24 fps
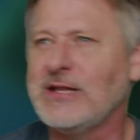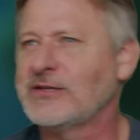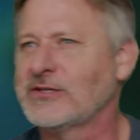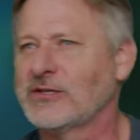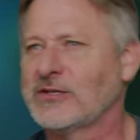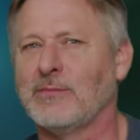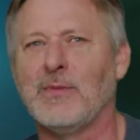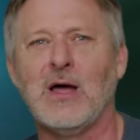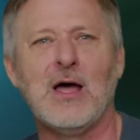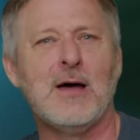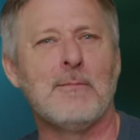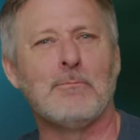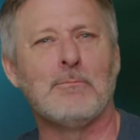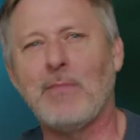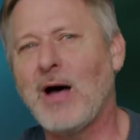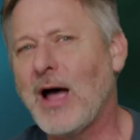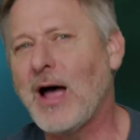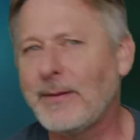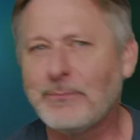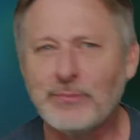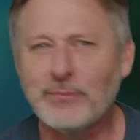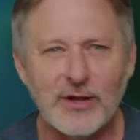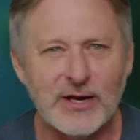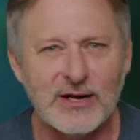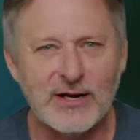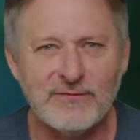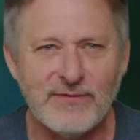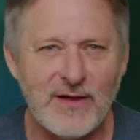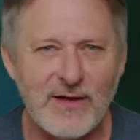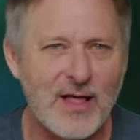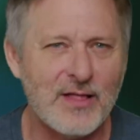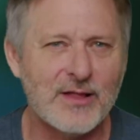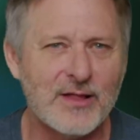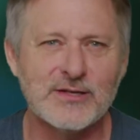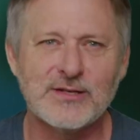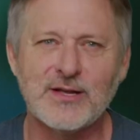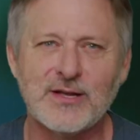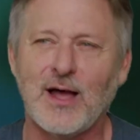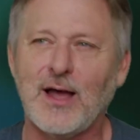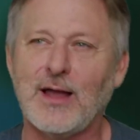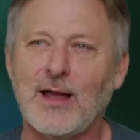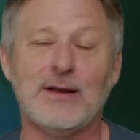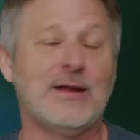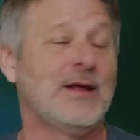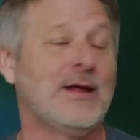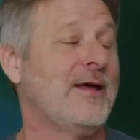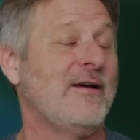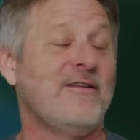some My Bloody Valentine,
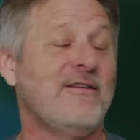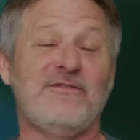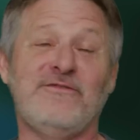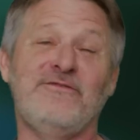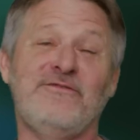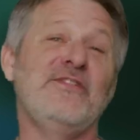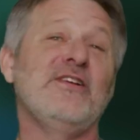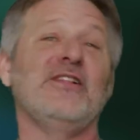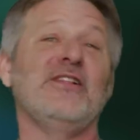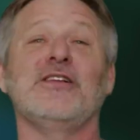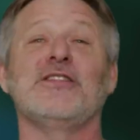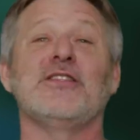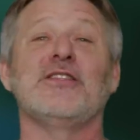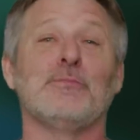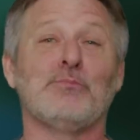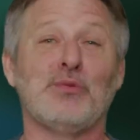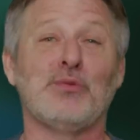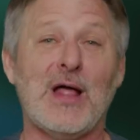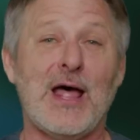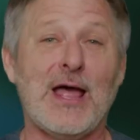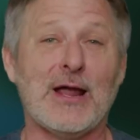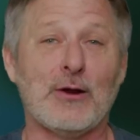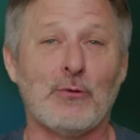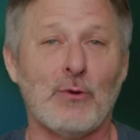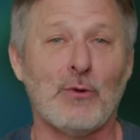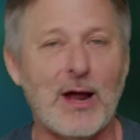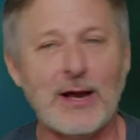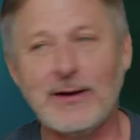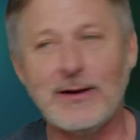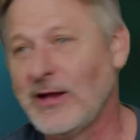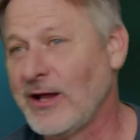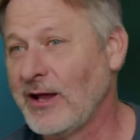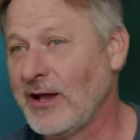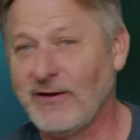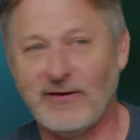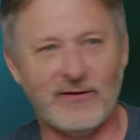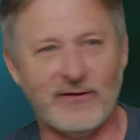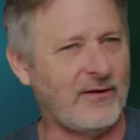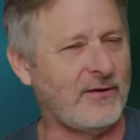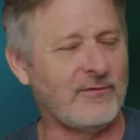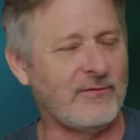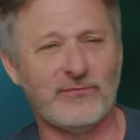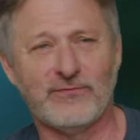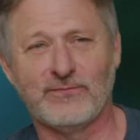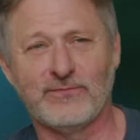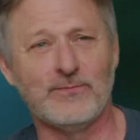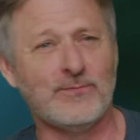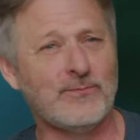fill in the blank, right?
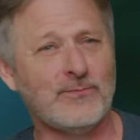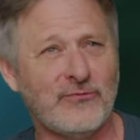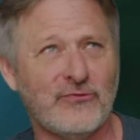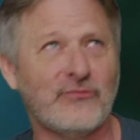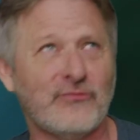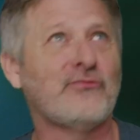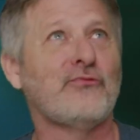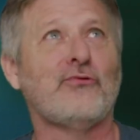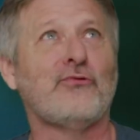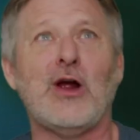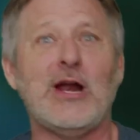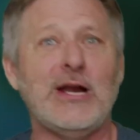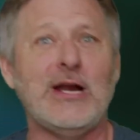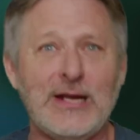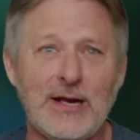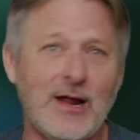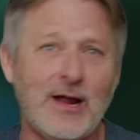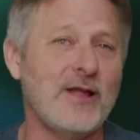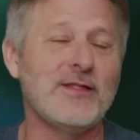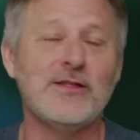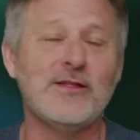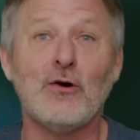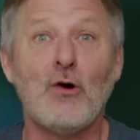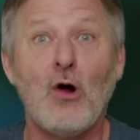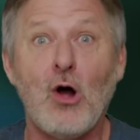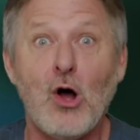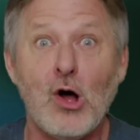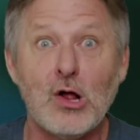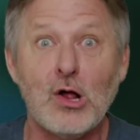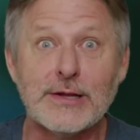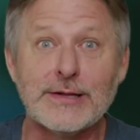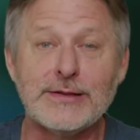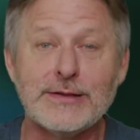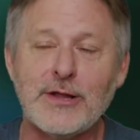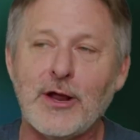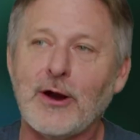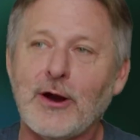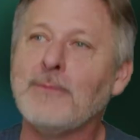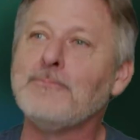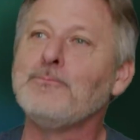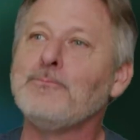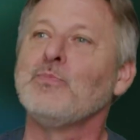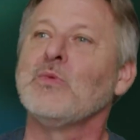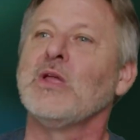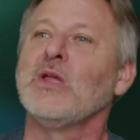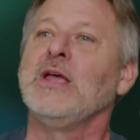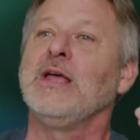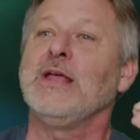Freddy, they're all in there.
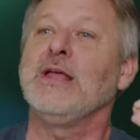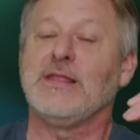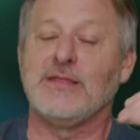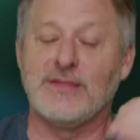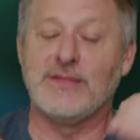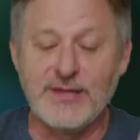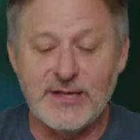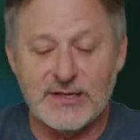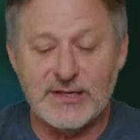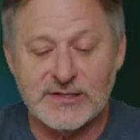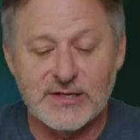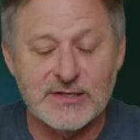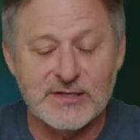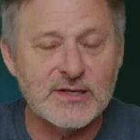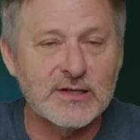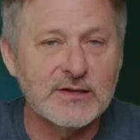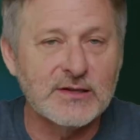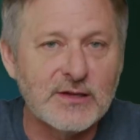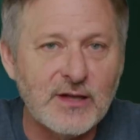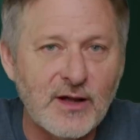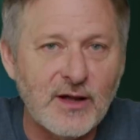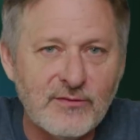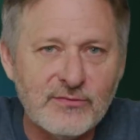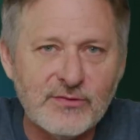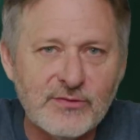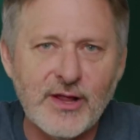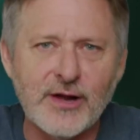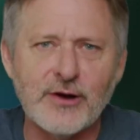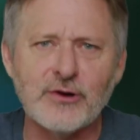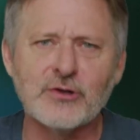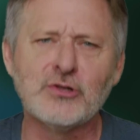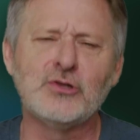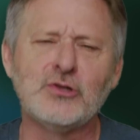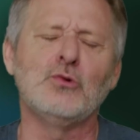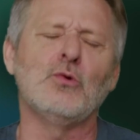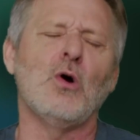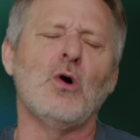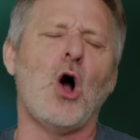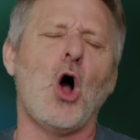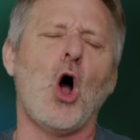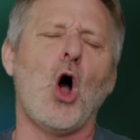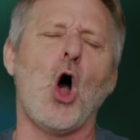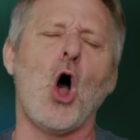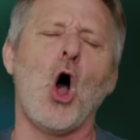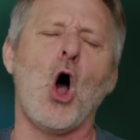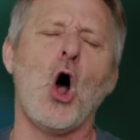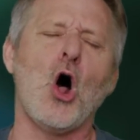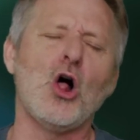This is a love letter to
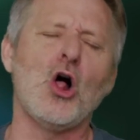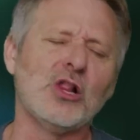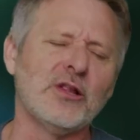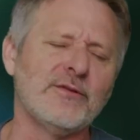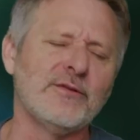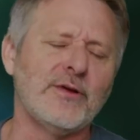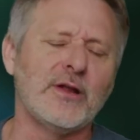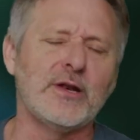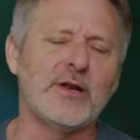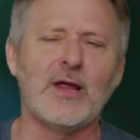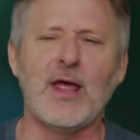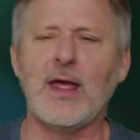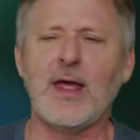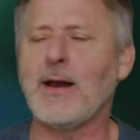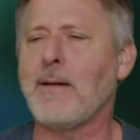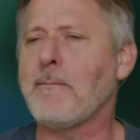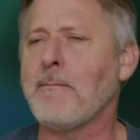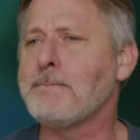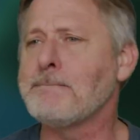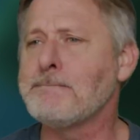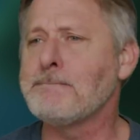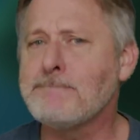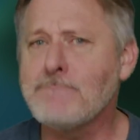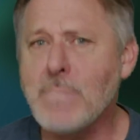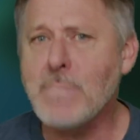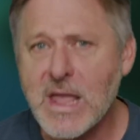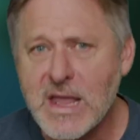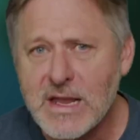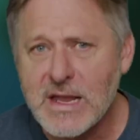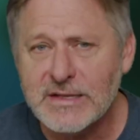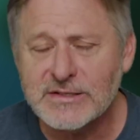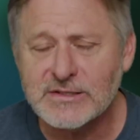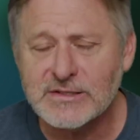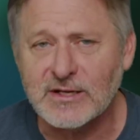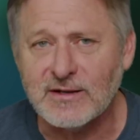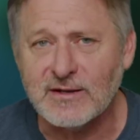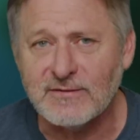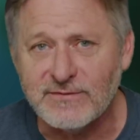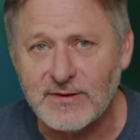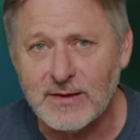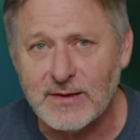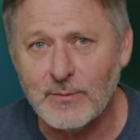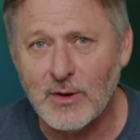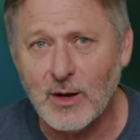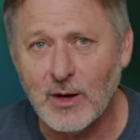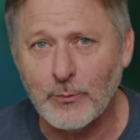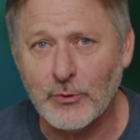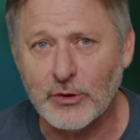all of it. An amazing
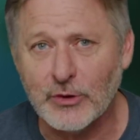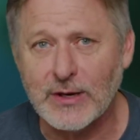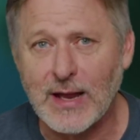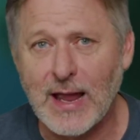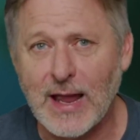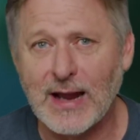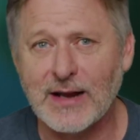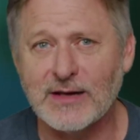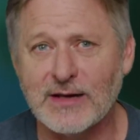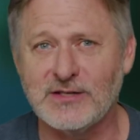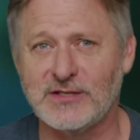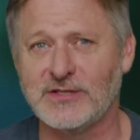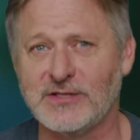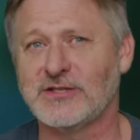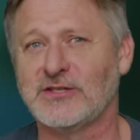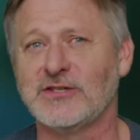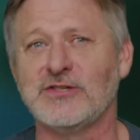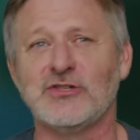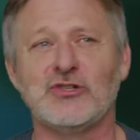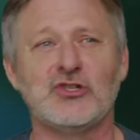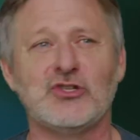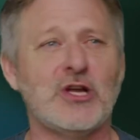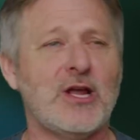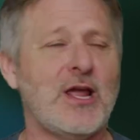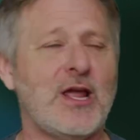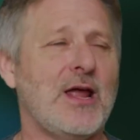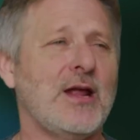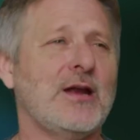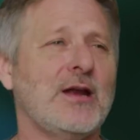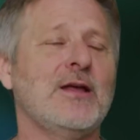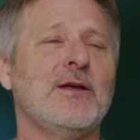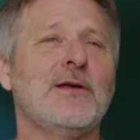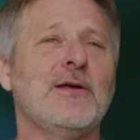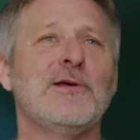female protagonist in Jade.